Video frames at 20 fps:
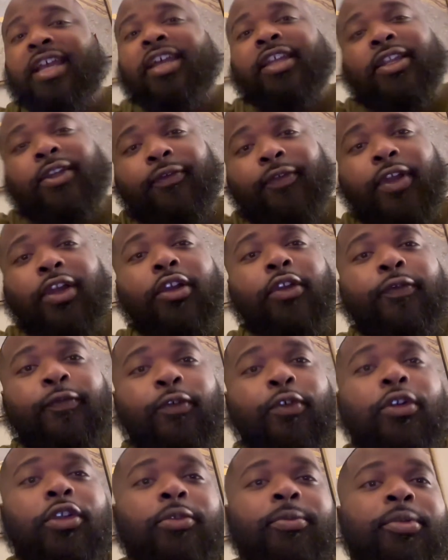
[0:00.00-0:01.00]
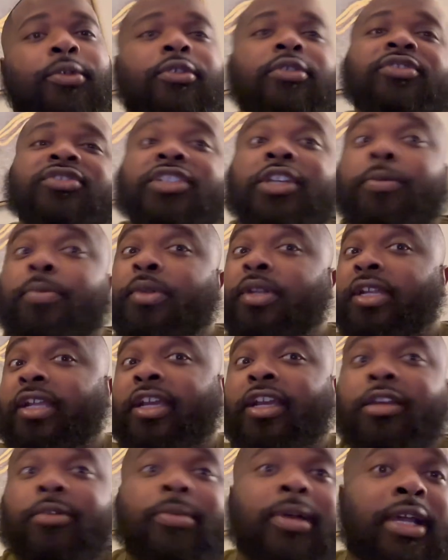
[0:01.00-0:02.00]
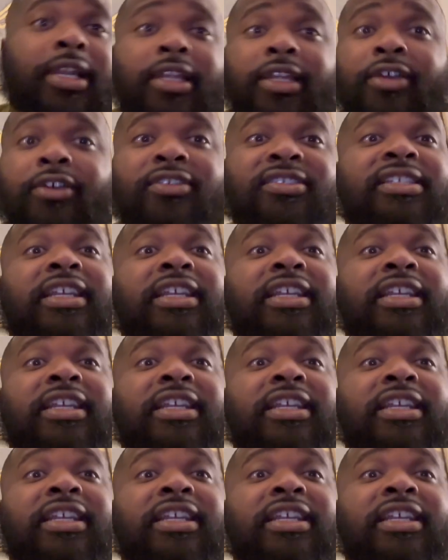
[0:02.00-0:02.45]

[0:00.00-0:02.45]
They're very affordable, cheaper than everybody else,